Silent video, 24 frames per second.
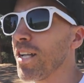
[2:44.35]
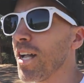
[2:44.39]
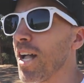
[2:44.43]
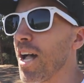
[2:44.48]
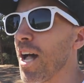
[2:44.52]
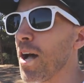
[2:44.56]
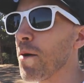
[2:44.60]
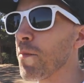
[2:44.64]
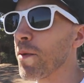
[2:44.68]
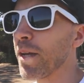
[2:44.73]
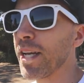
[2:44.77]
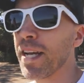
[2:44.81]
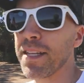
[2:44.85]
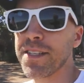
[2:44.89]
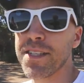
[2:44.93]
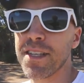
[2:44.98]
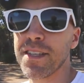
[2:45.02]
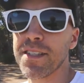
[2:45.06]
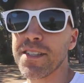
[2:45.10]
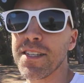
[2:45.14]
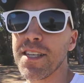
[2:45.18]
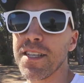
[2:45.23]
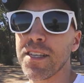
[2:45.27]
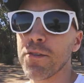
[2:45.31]
Um, we got
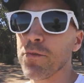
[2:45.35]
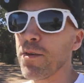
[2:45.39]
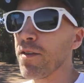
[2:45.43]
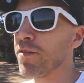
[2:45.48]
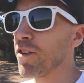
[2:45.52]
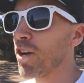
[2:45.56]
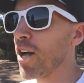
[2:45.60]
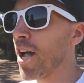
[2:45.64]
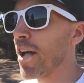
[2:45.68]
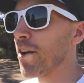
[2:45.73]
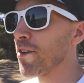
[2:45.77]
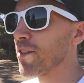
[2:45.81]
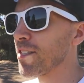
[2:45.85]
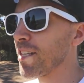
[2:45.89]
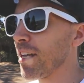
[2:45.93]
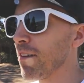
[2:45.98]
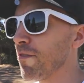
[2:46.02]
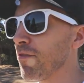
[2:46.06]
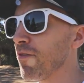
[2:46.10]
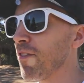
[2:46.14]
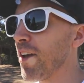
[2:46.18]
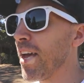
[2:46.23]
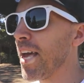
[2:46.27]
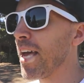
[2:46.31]
to see the river otters
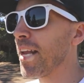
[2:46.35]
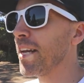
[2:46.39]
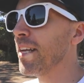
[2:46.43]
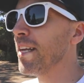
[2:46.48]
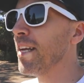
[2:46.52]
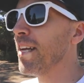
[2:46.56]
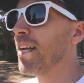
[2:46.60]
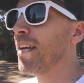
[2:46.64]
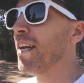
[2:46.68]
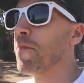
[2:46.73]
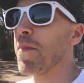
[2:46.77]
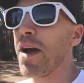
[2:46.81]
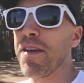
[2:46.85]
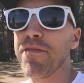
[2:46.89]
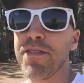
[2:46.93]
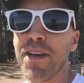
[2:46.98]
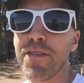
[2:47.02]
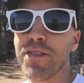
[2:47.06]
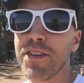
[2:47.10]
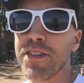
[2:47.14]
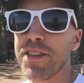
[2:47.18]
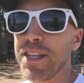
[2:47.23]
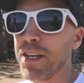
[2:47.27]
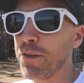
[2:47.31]
get fed. My
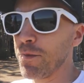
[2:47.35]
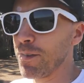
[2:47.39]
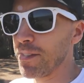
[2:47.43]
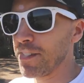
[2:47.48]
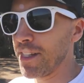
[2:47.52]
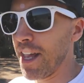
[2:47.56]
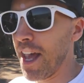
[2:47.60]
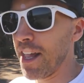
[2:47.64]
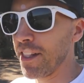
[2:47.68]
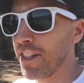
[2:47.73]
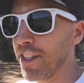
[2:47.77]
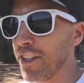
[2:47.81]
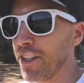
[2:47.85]
favorite thing was that